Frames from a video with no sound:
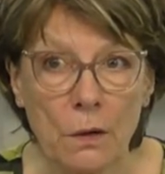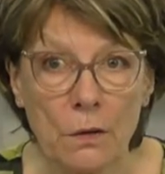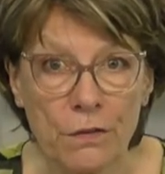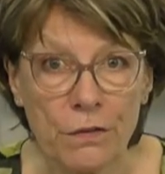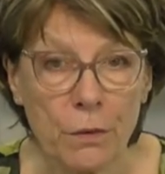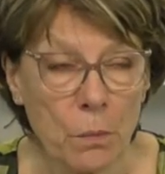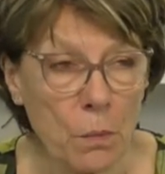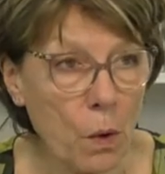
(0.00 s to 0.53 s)

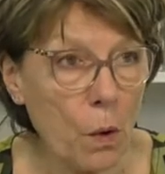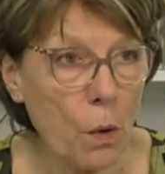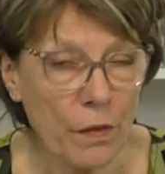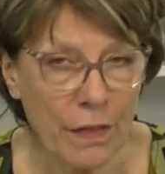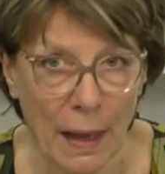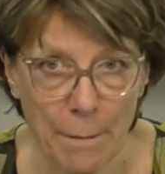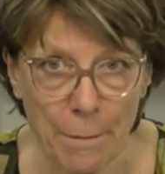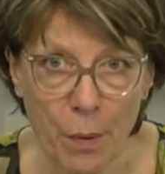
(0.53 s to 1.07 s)
from
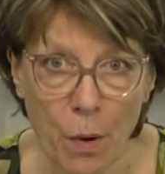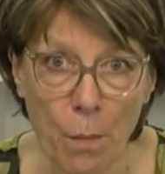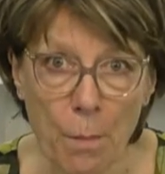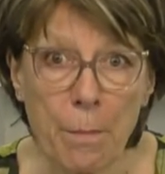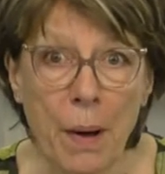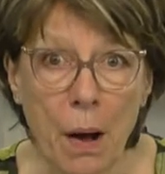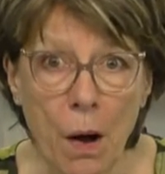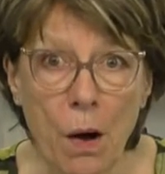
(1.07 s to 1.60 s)
that
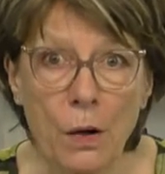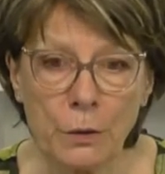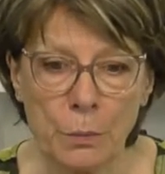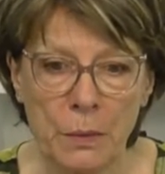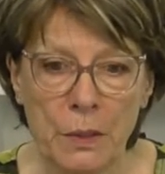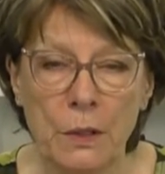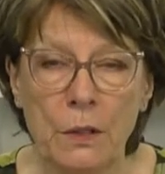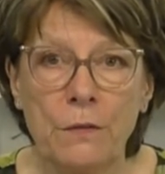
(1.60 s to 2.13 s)

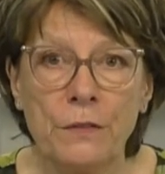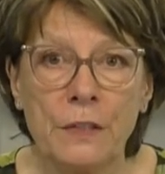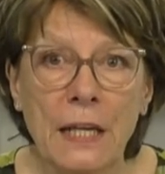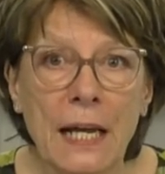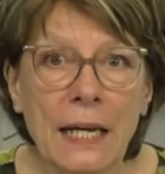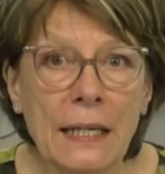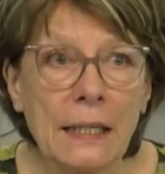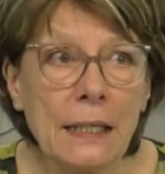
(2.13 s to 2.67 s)
bombardment of
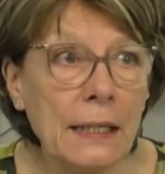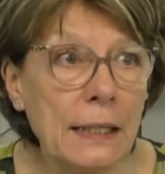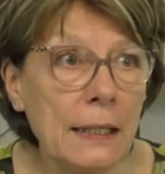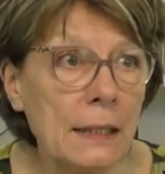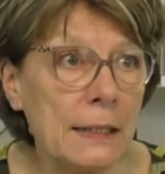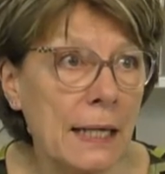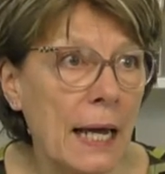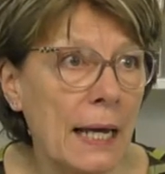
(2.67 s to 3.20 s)

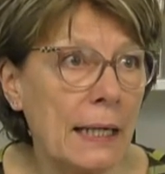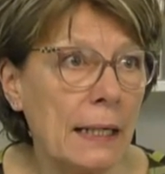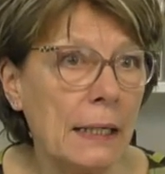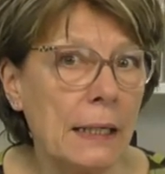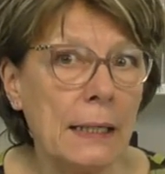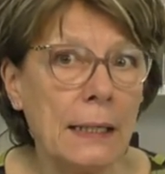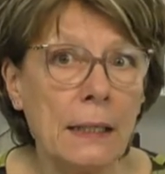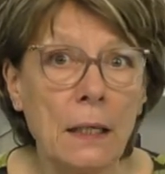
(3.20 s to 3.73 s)
daily,
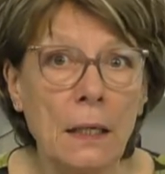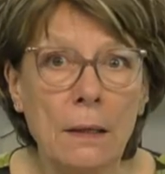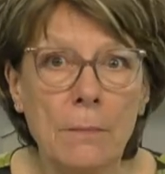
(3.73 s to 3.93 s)
daily